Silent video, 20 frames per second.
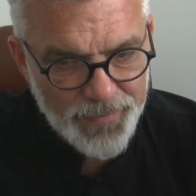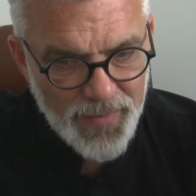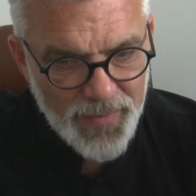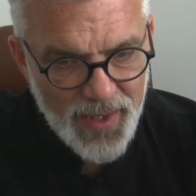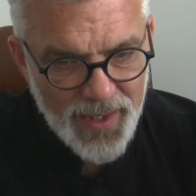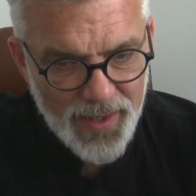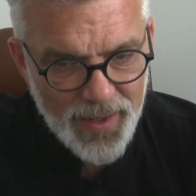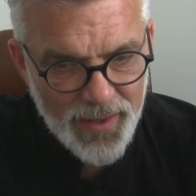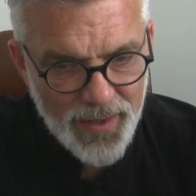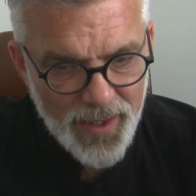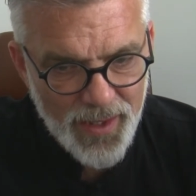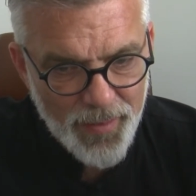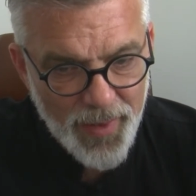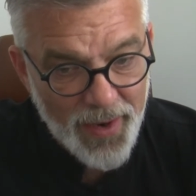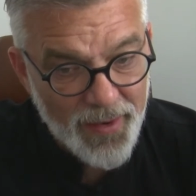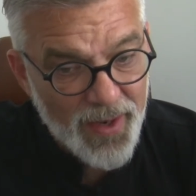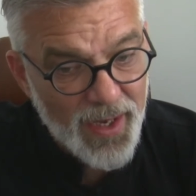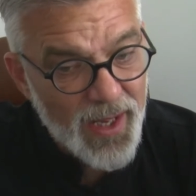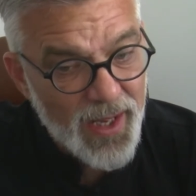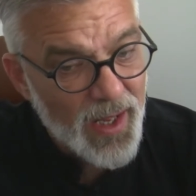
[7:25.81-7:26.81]
They're
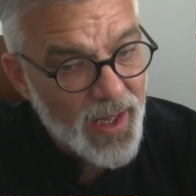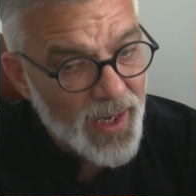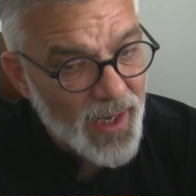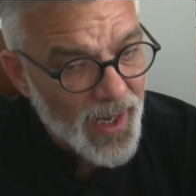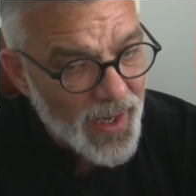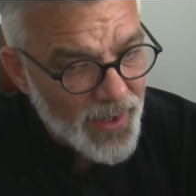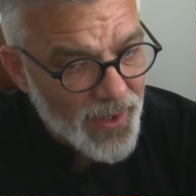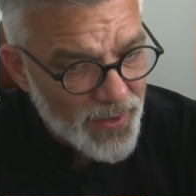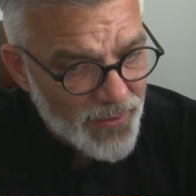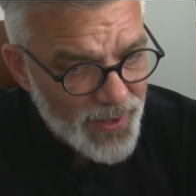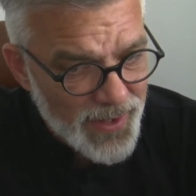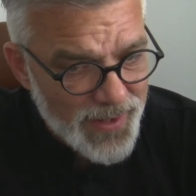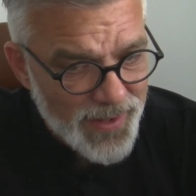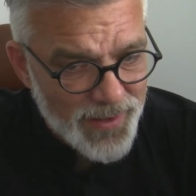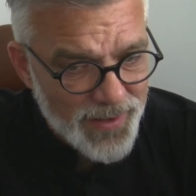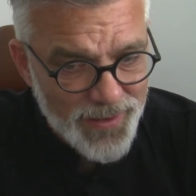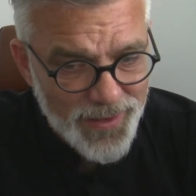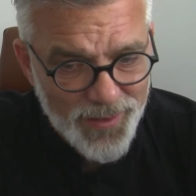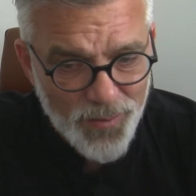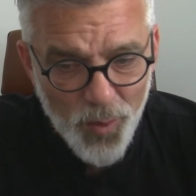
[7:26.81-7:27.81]
apparently inaccurate
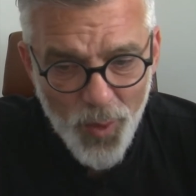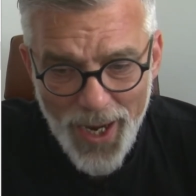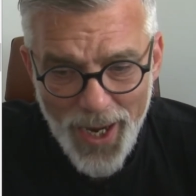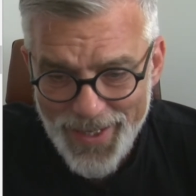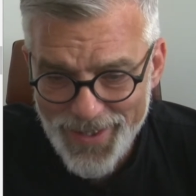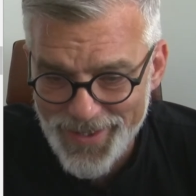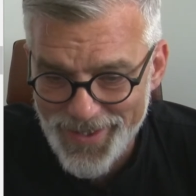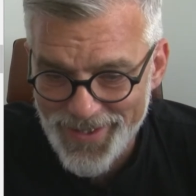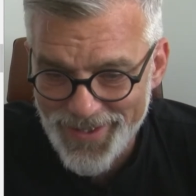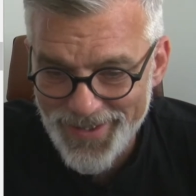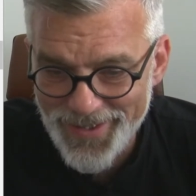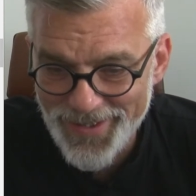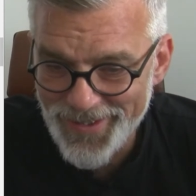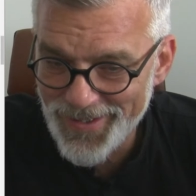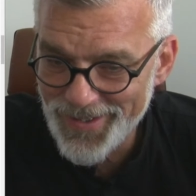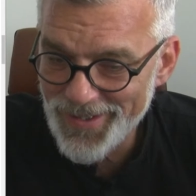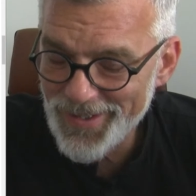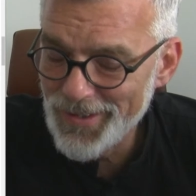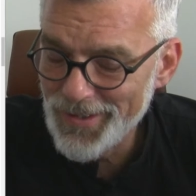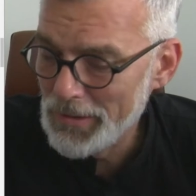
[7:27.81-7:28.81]
and wet,
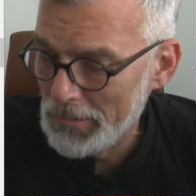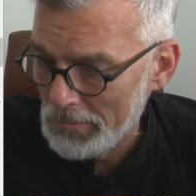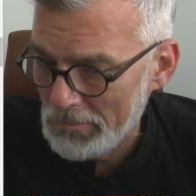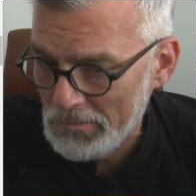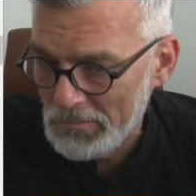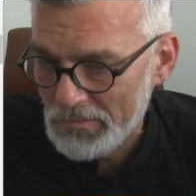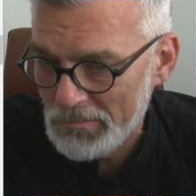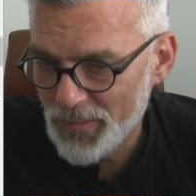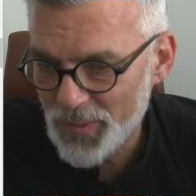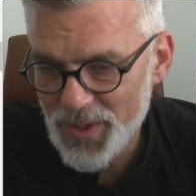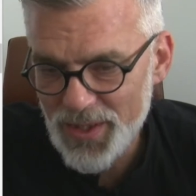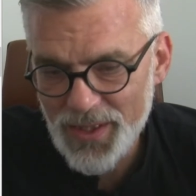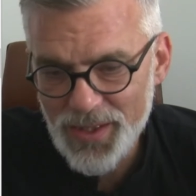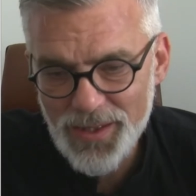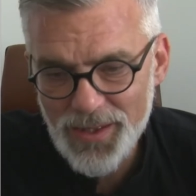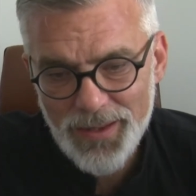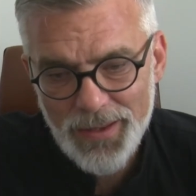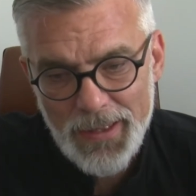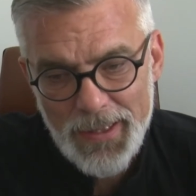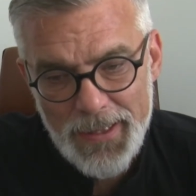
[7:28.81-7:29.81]
which
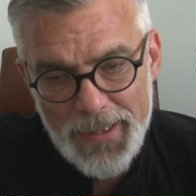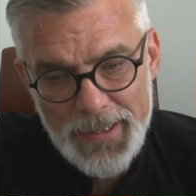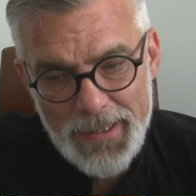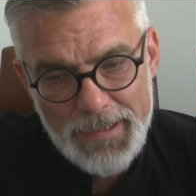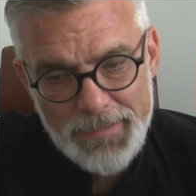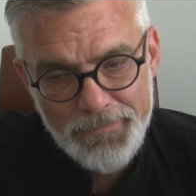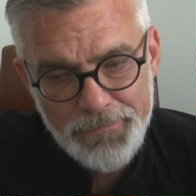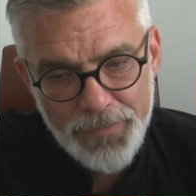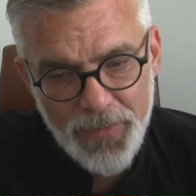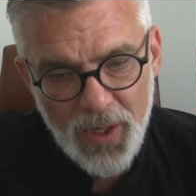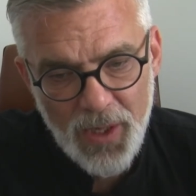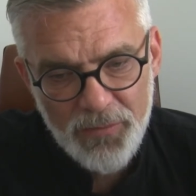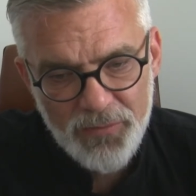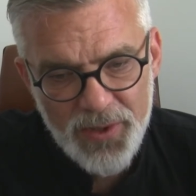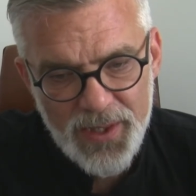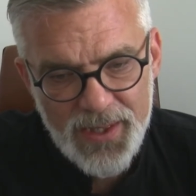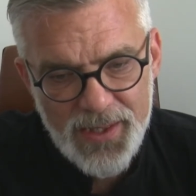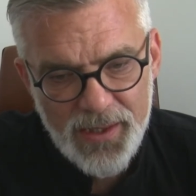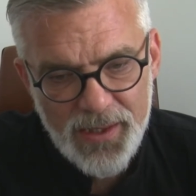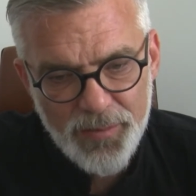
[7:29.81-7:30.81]
is
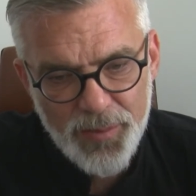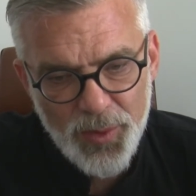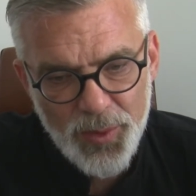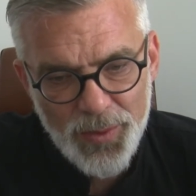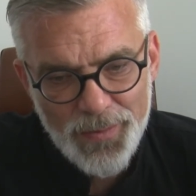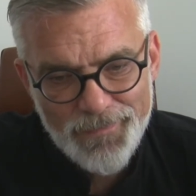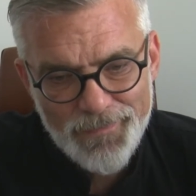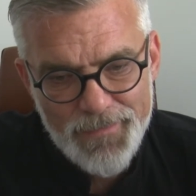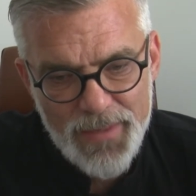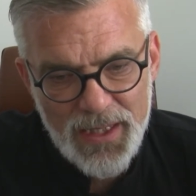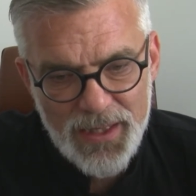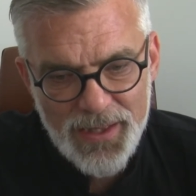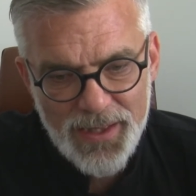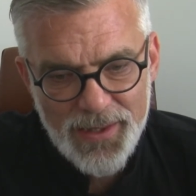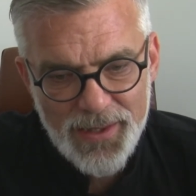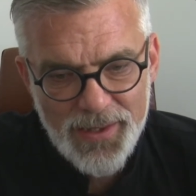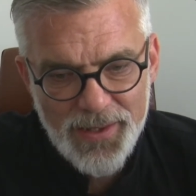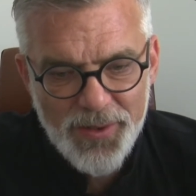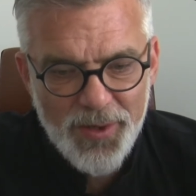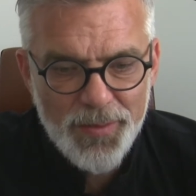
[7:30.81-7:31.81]
reasonable as a
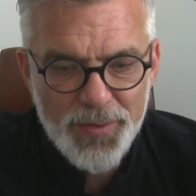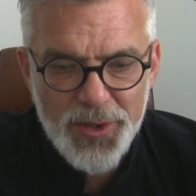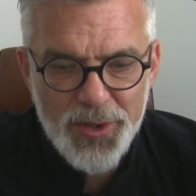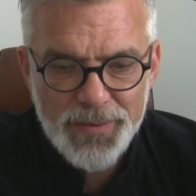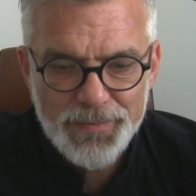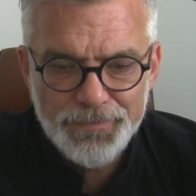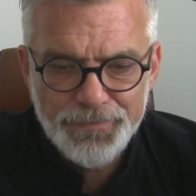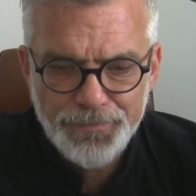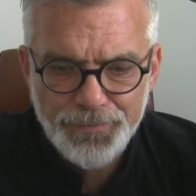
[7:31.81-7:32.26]
description.